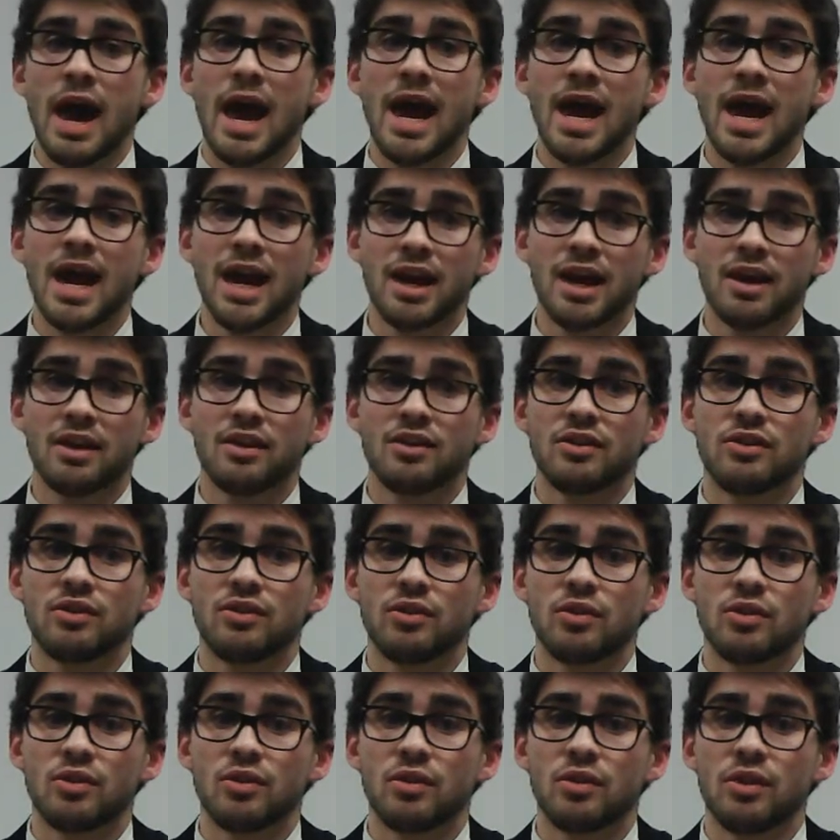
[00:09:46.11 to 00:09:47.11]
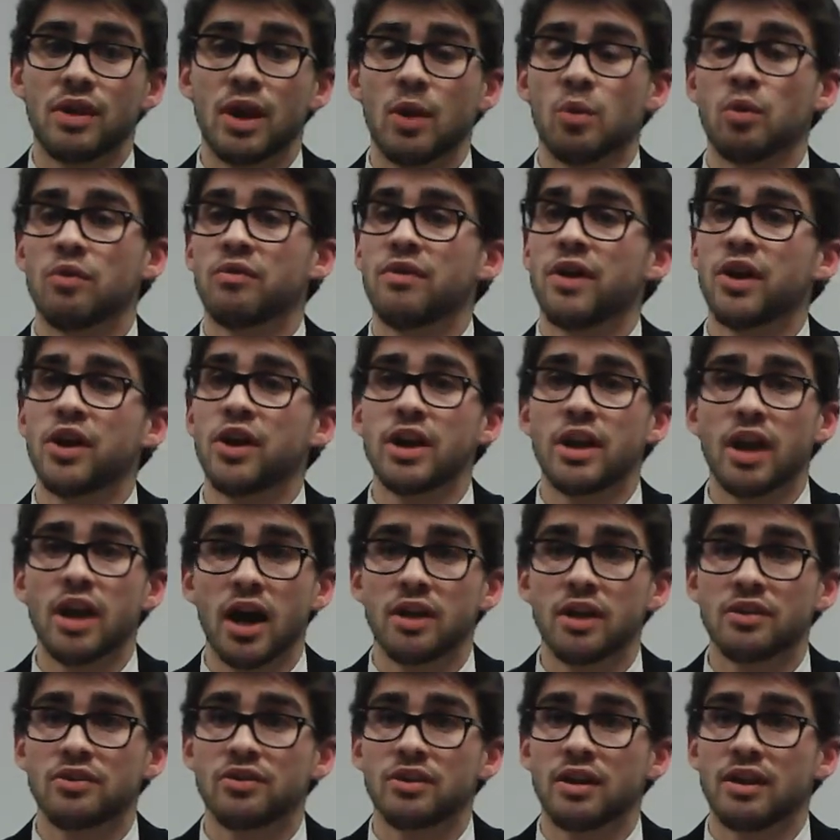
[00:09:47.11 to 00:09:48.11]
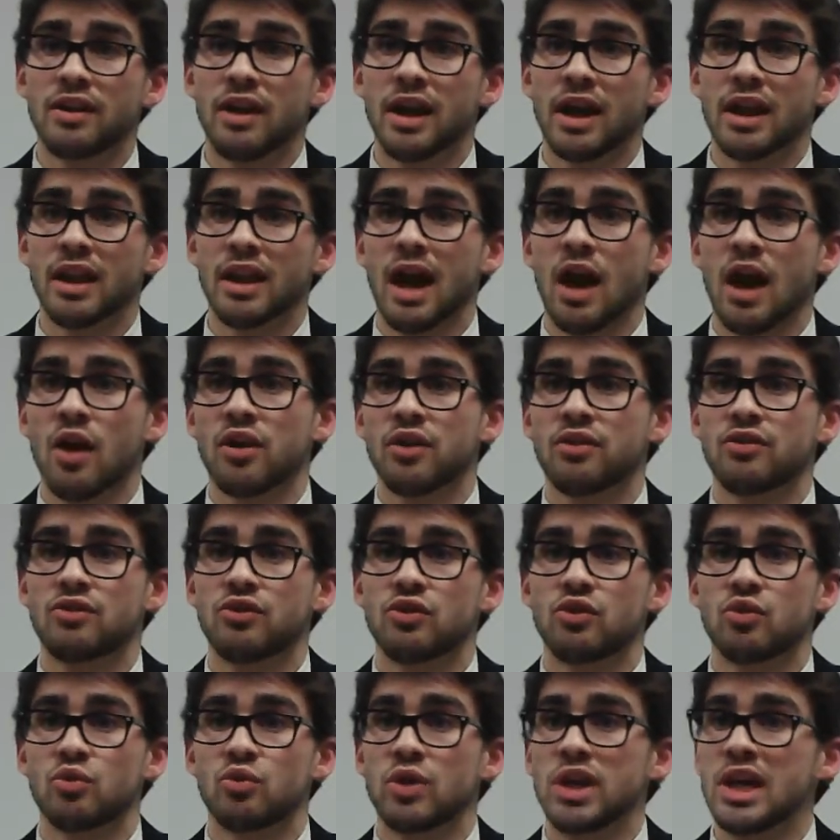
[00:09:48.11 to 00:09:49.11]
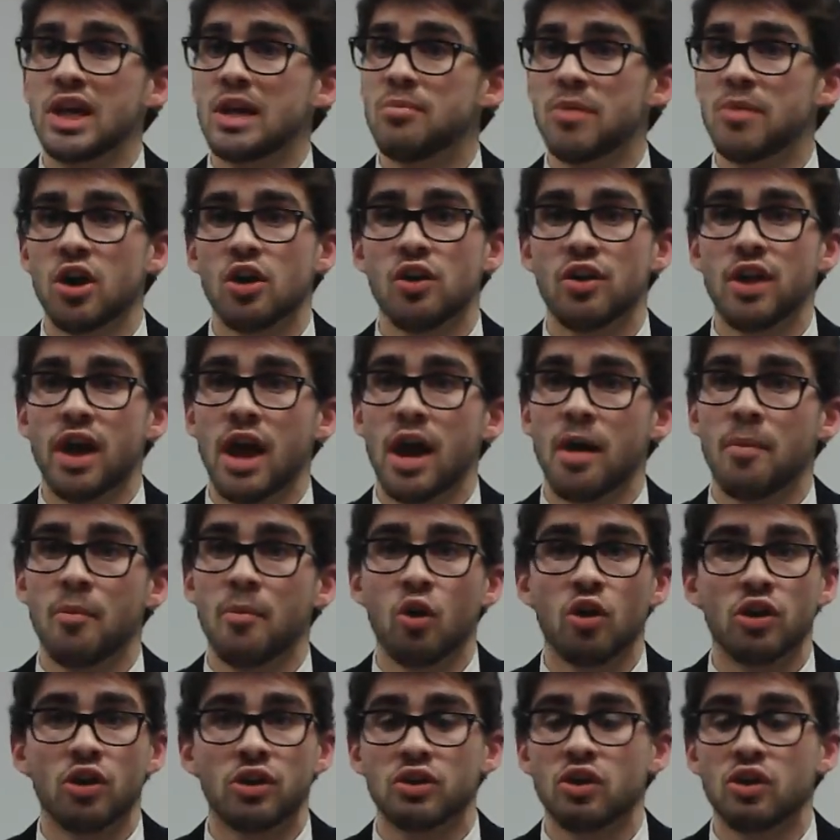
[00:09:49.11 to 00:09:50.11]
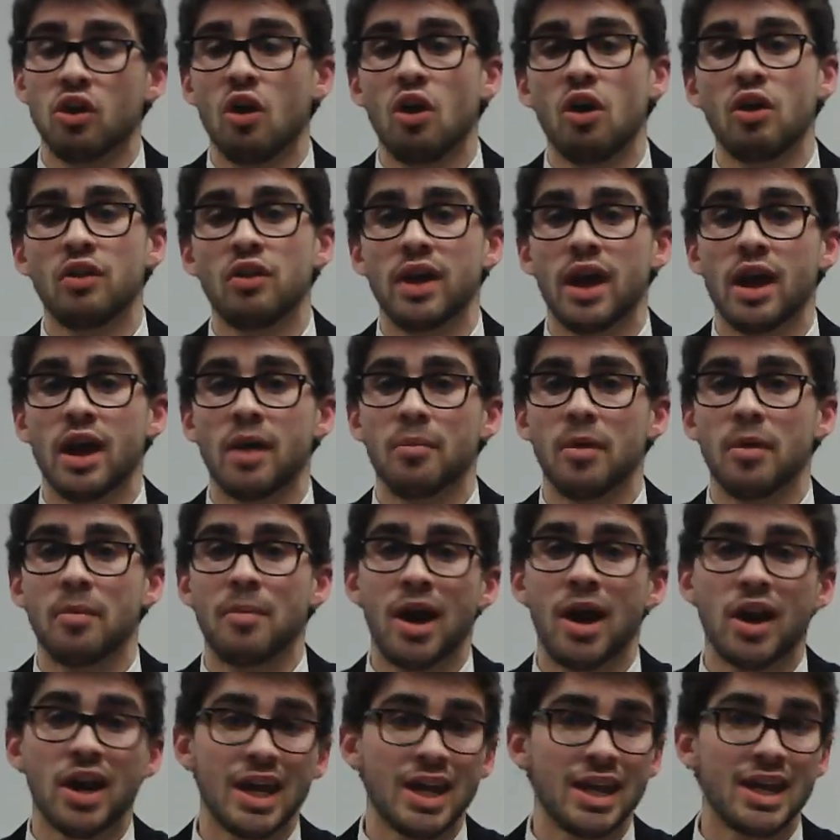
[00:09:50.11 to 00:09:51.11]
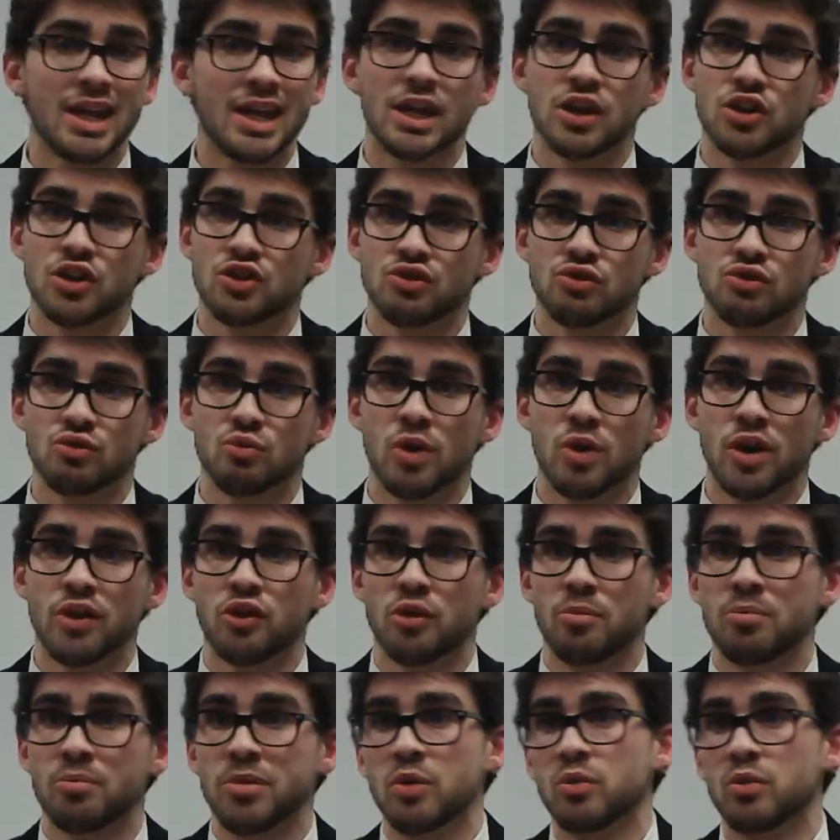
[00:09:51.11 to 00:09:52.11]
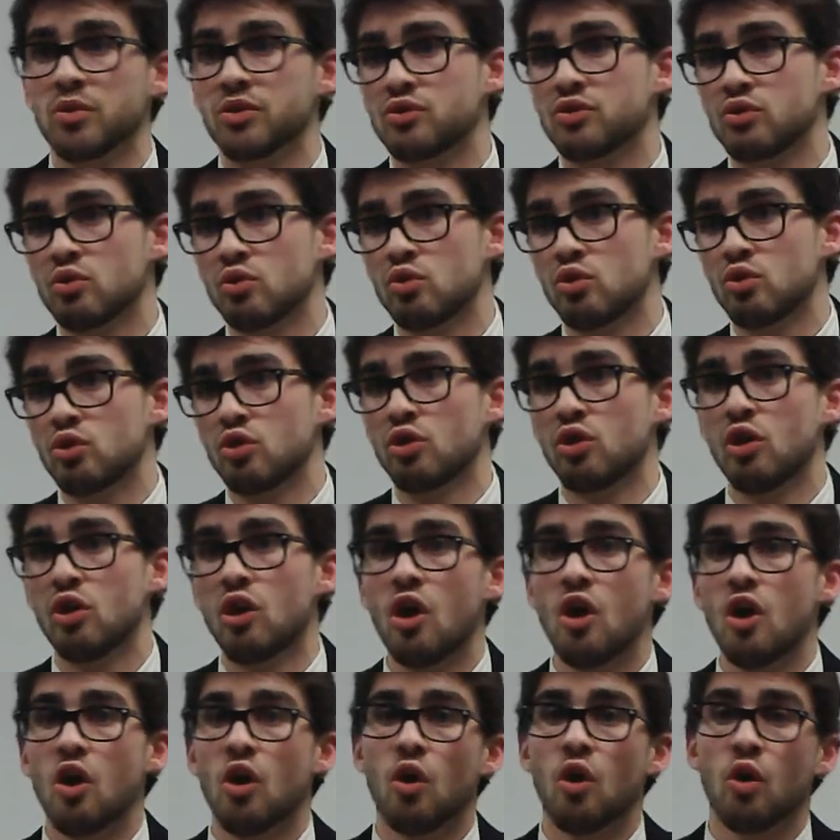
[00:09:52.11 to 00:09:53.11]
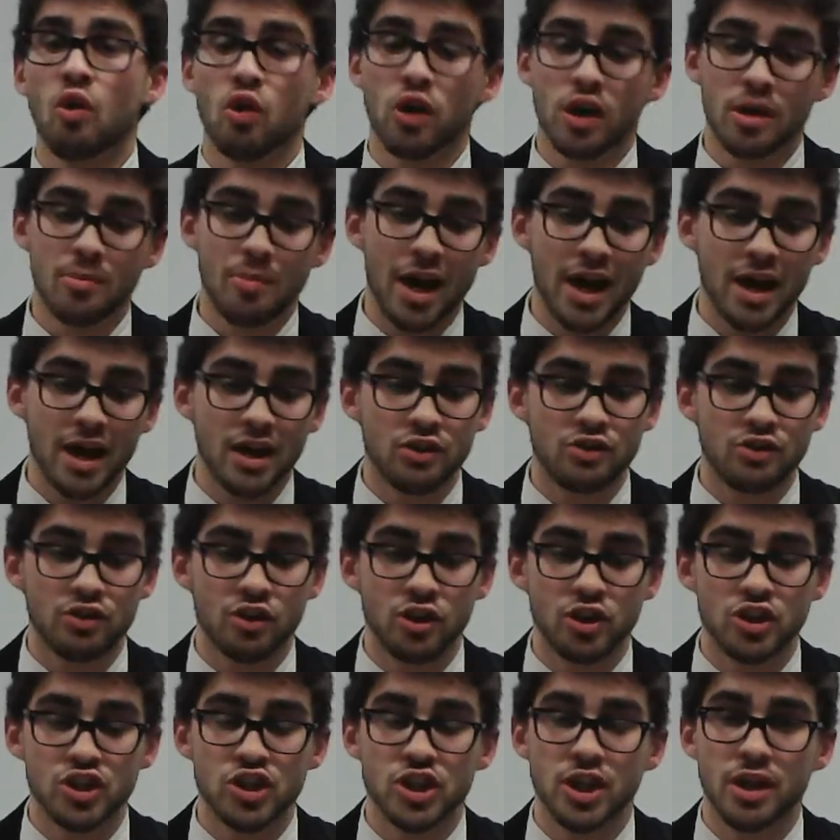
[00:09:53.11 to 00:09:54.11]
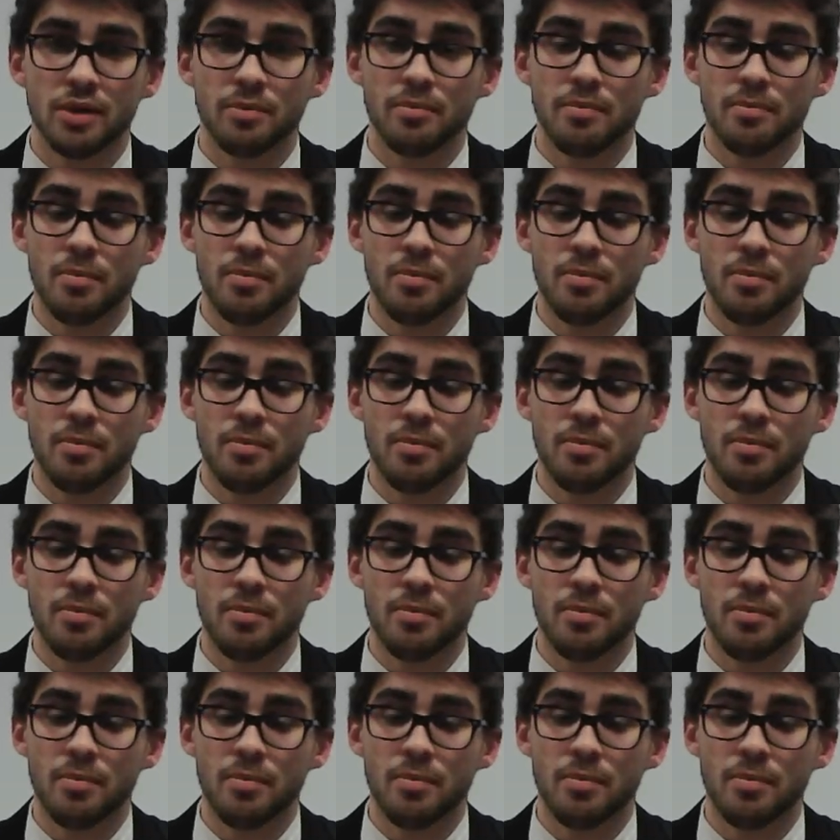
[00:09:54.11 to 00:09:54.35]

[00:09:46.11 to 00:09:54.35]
And they were very nice, and they allowed us to email them or to call them about any issue, whether it be with school or in my internship.